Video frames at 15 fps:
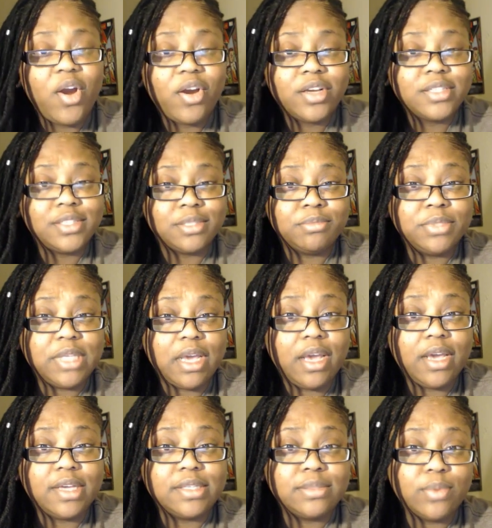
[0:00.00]
There are some
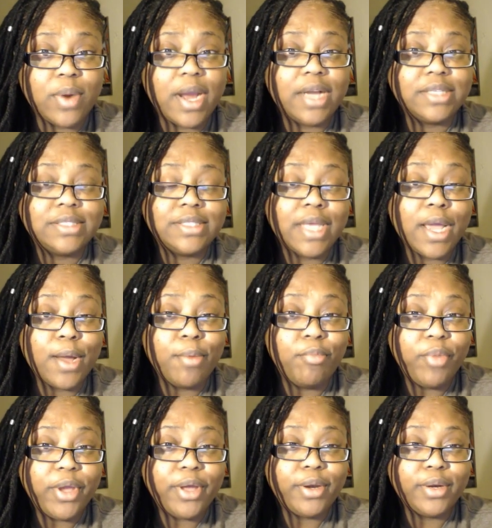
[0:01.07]
days where I
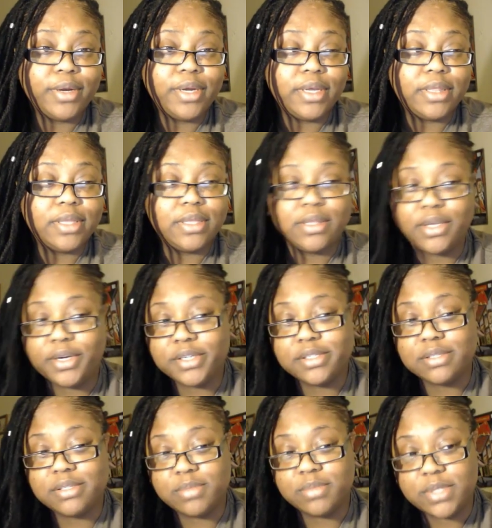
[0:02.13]
sound better, and then
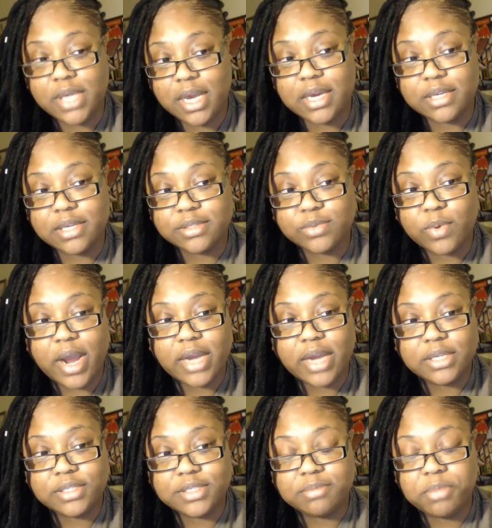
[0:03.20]
there are some days where
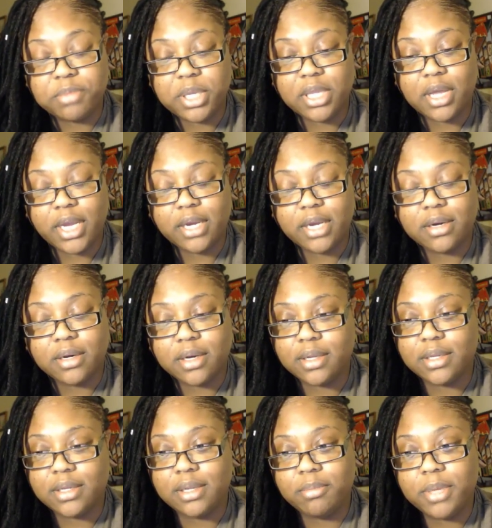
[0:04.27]
I just be like,
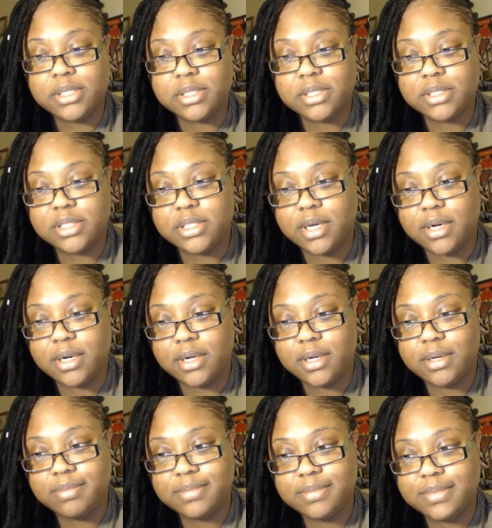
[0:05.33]
uh, let me just shut
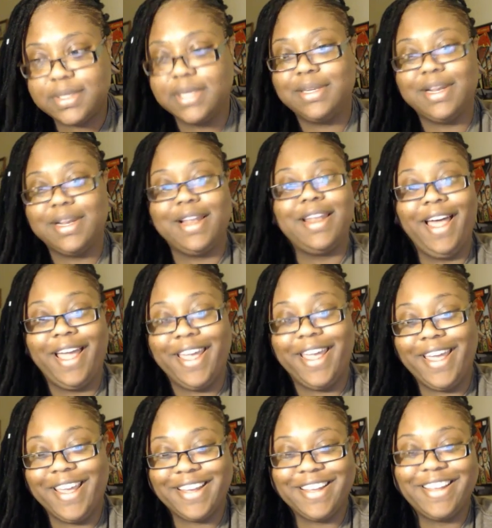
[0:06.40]
up.
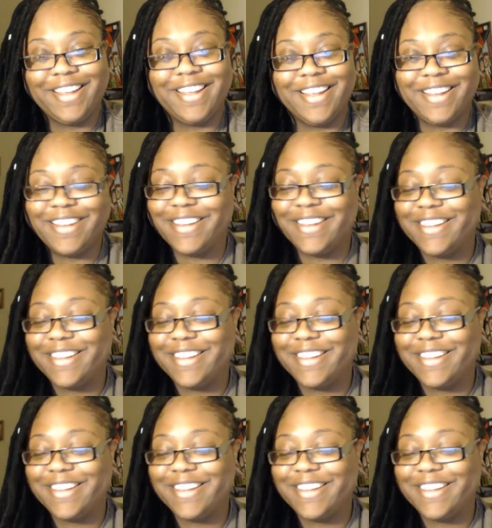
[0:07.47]
Like,